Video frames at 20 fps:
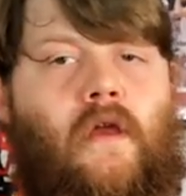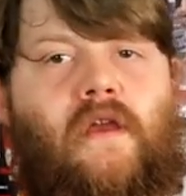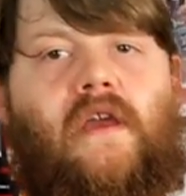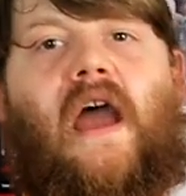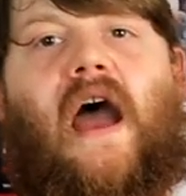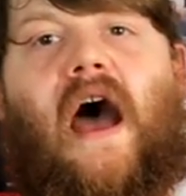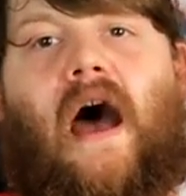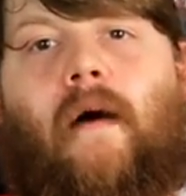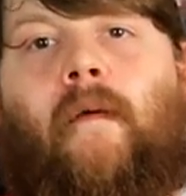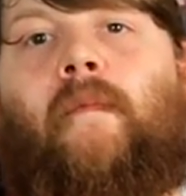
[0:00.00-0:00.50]

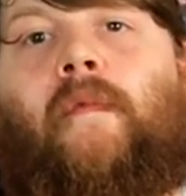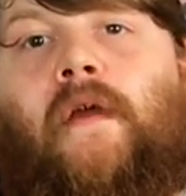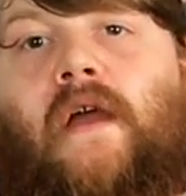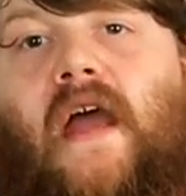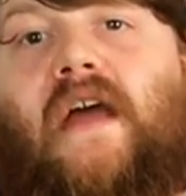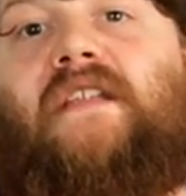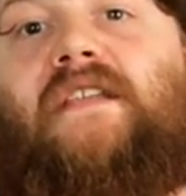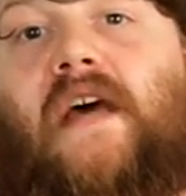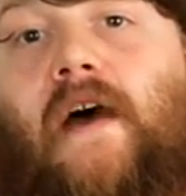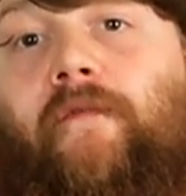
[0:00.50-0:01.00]
yeah,
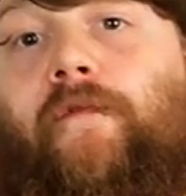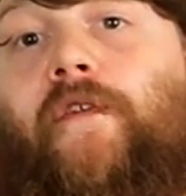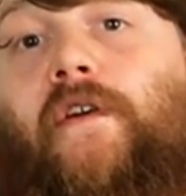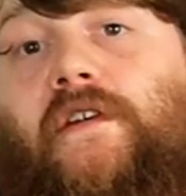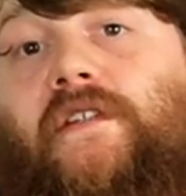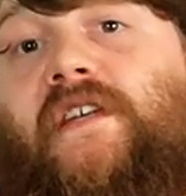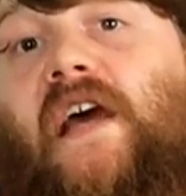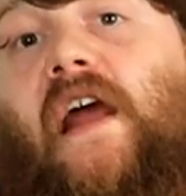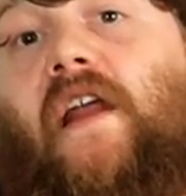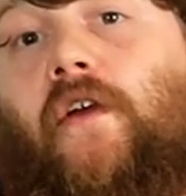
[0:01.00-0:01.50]
it definitely
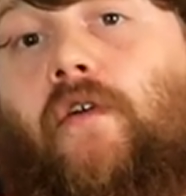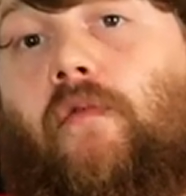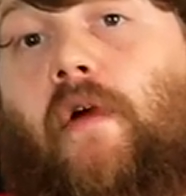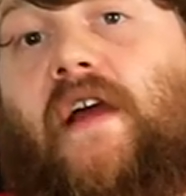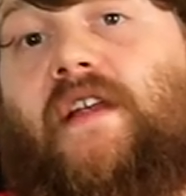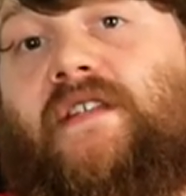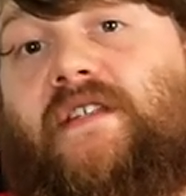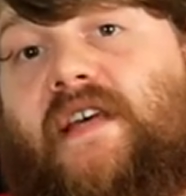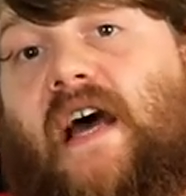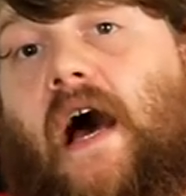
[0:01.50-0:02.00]
has got a
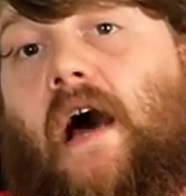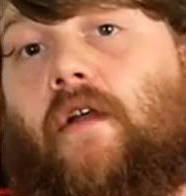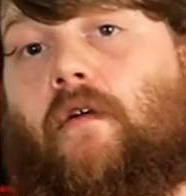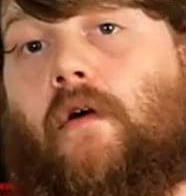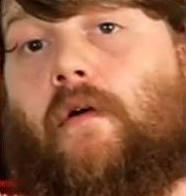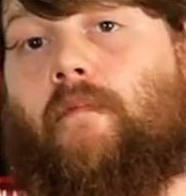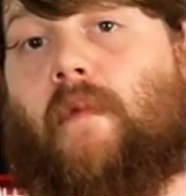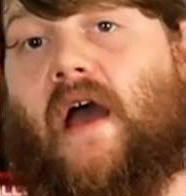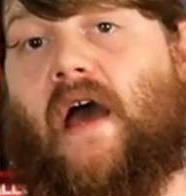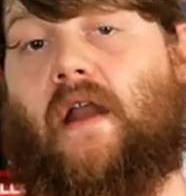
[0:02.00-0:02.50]
great sound to
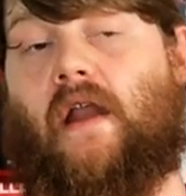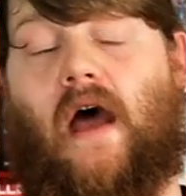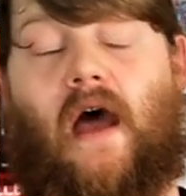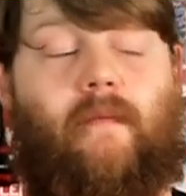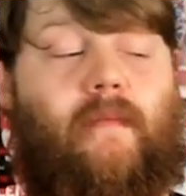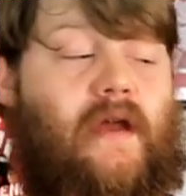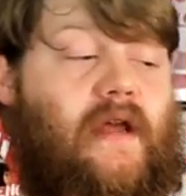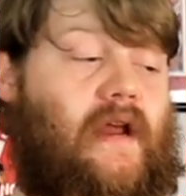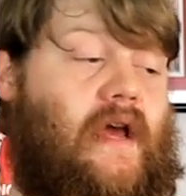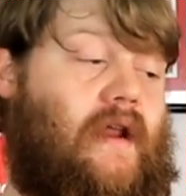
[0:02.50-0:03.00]
it, man. I
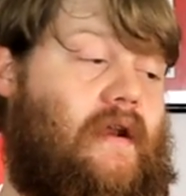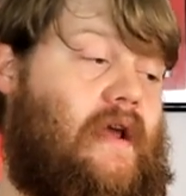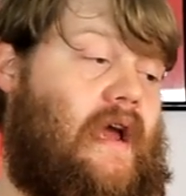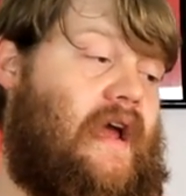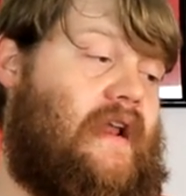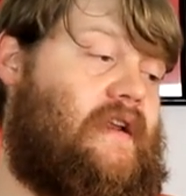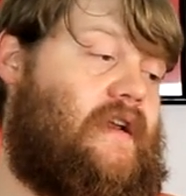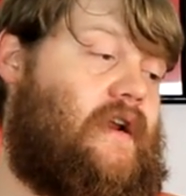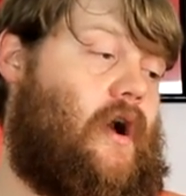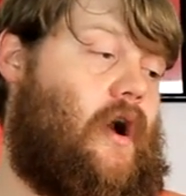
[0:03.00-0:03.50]
mean, and
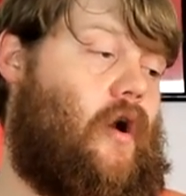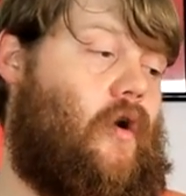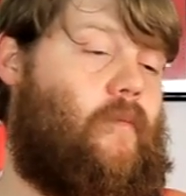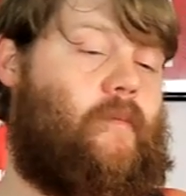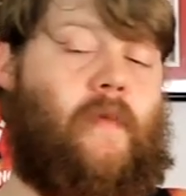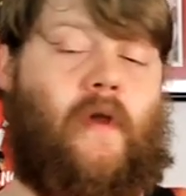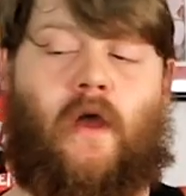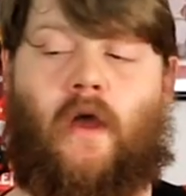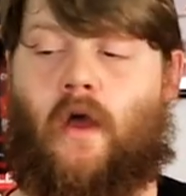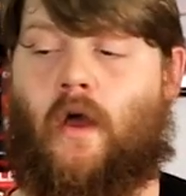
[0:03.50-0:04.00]
and you know,
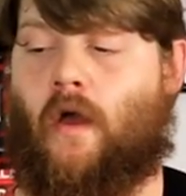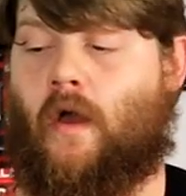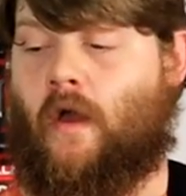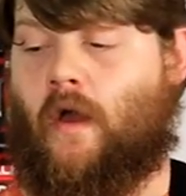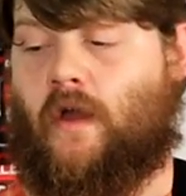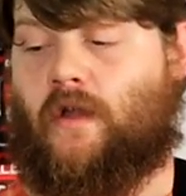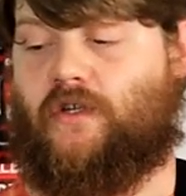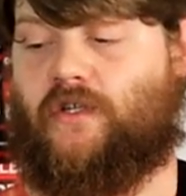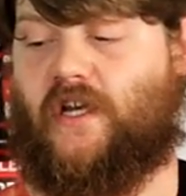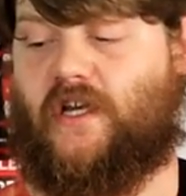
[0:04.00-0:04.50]

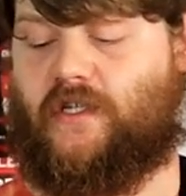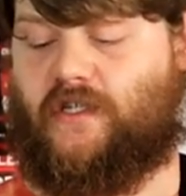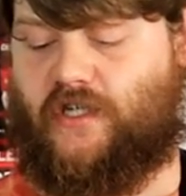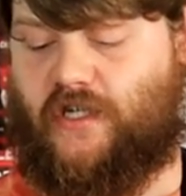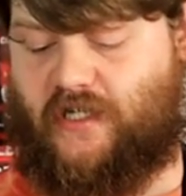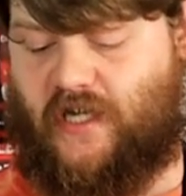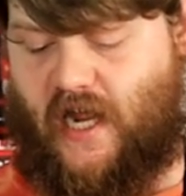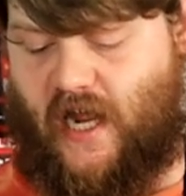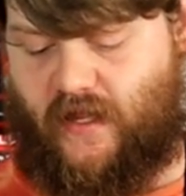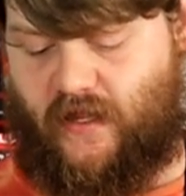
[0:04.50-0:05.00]
just
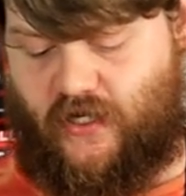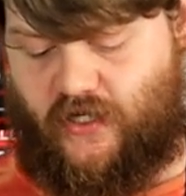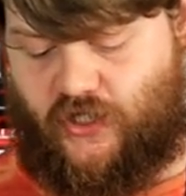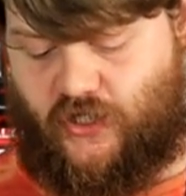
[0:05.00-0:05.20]
just hitting the